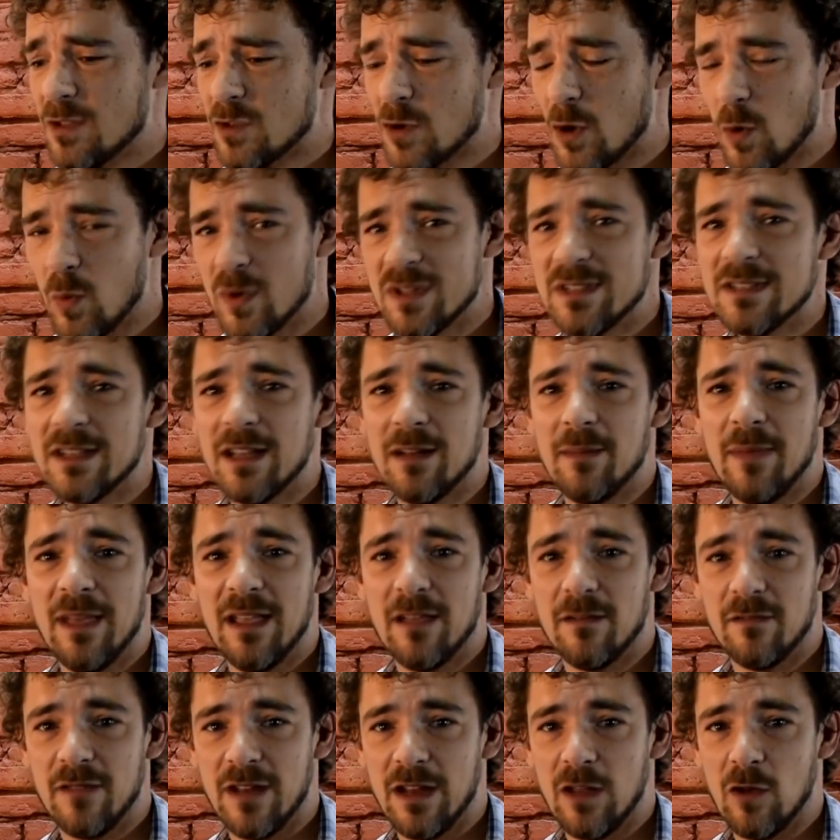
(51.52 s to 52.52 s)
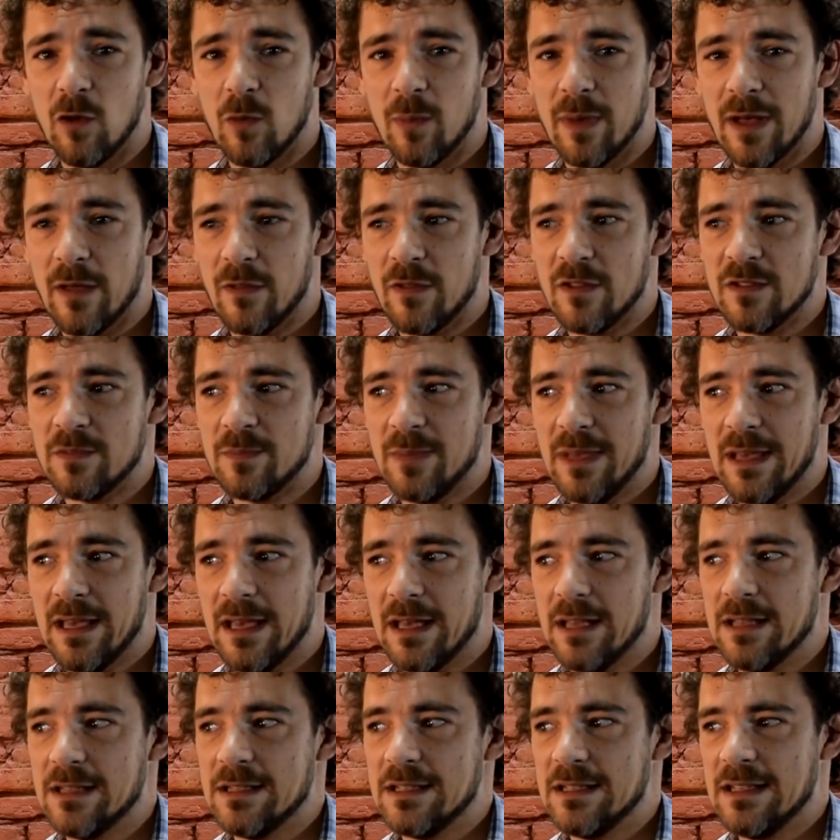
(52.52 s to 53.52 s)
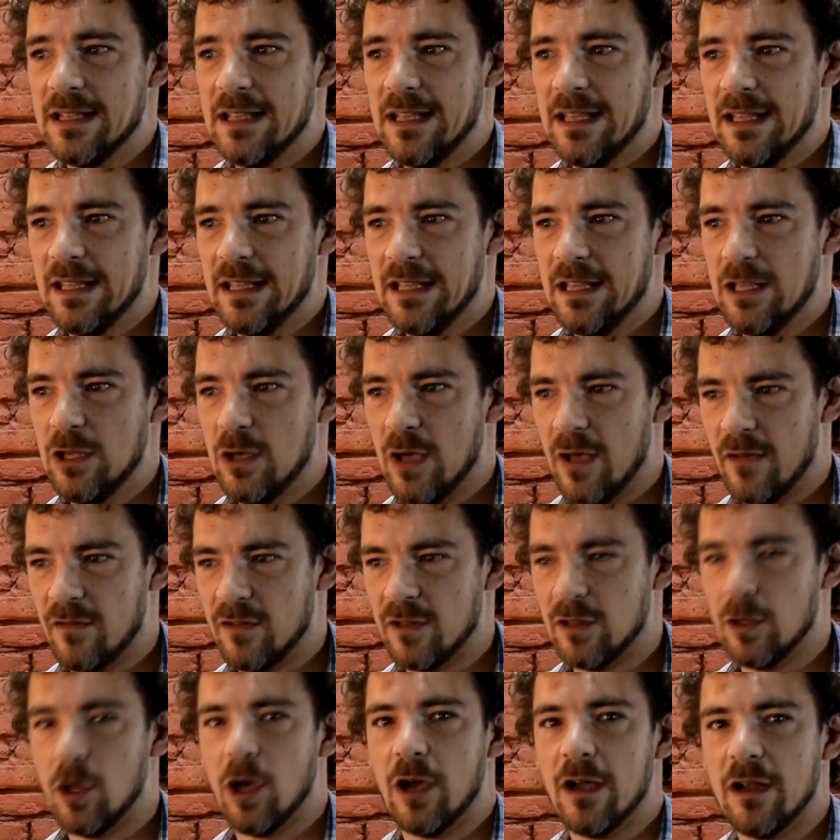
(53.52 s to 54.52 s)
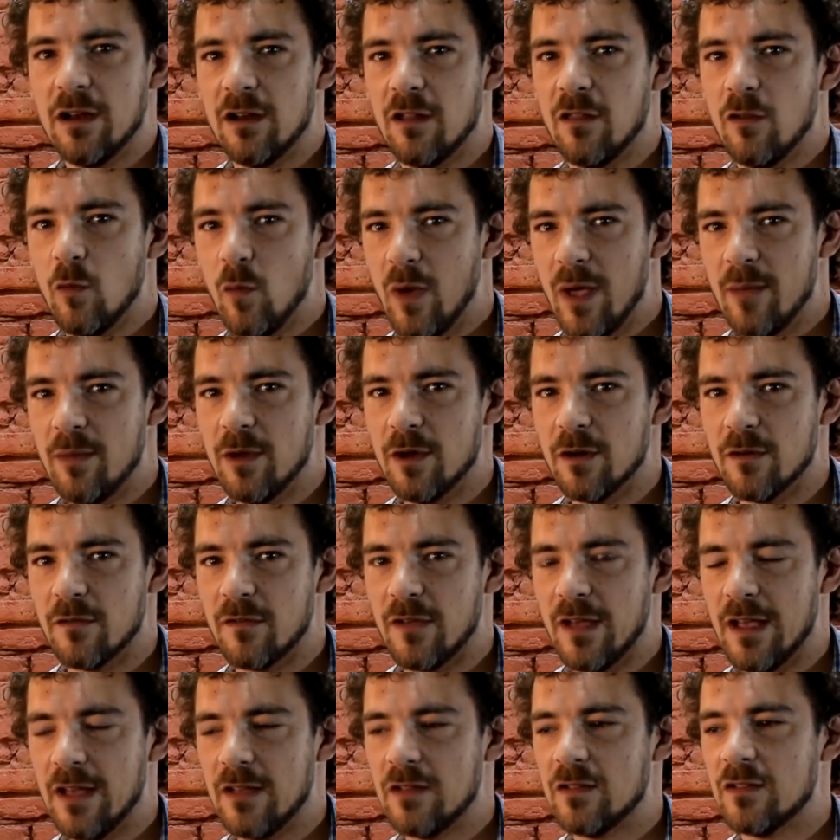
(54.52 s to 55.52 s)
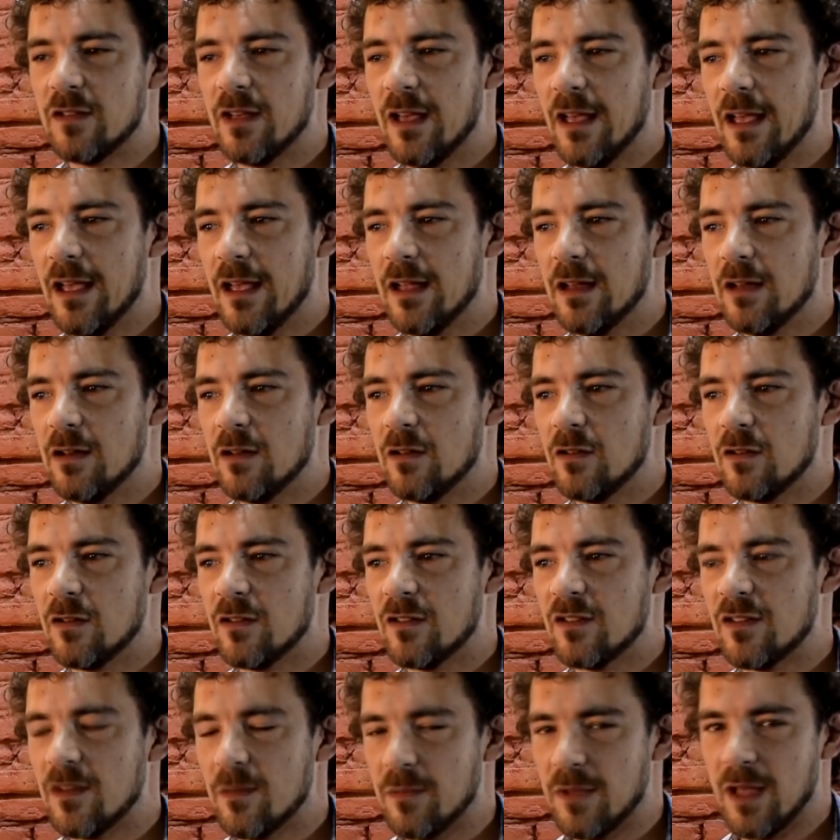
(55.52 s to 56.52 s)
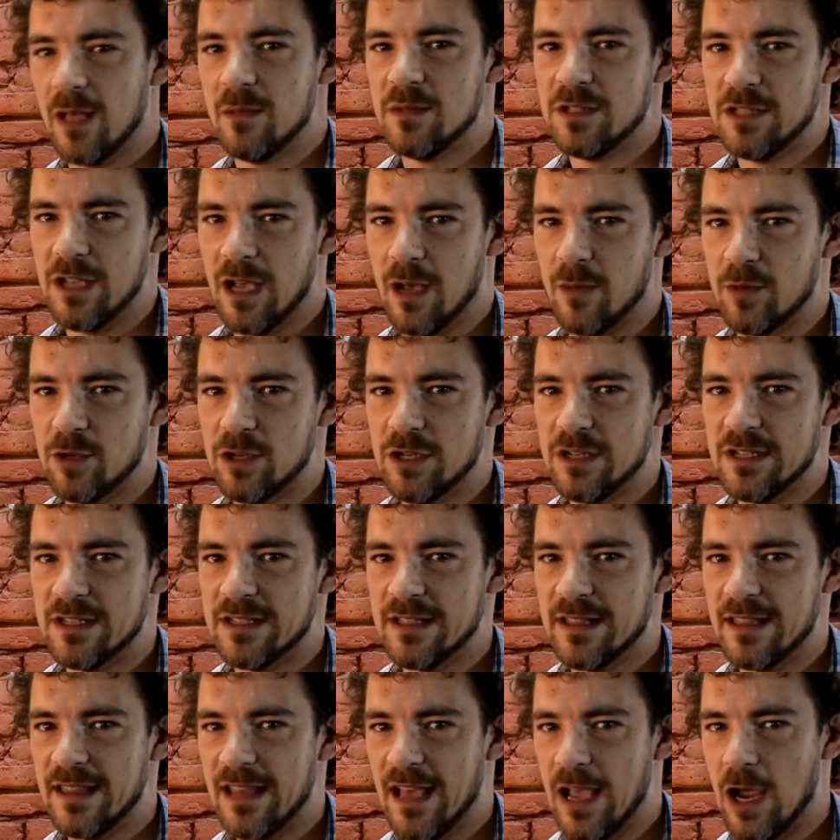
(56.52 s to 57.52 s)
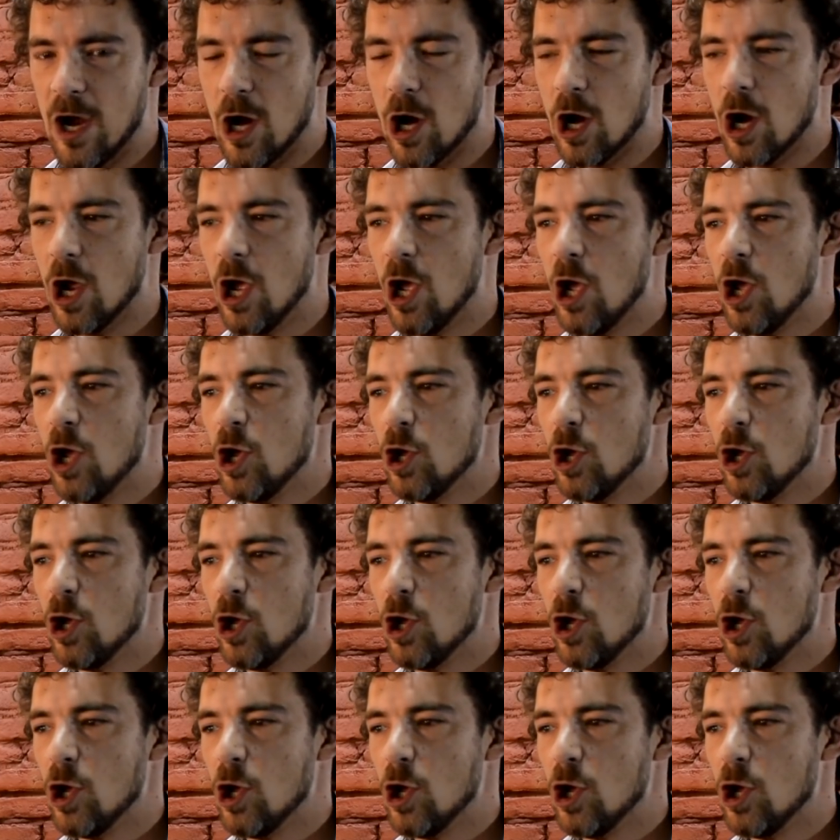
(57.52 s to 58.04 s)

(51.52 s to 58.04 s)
so I wasn't going to make a video about this because you have to log into the web interface and sometimes the option isn't there.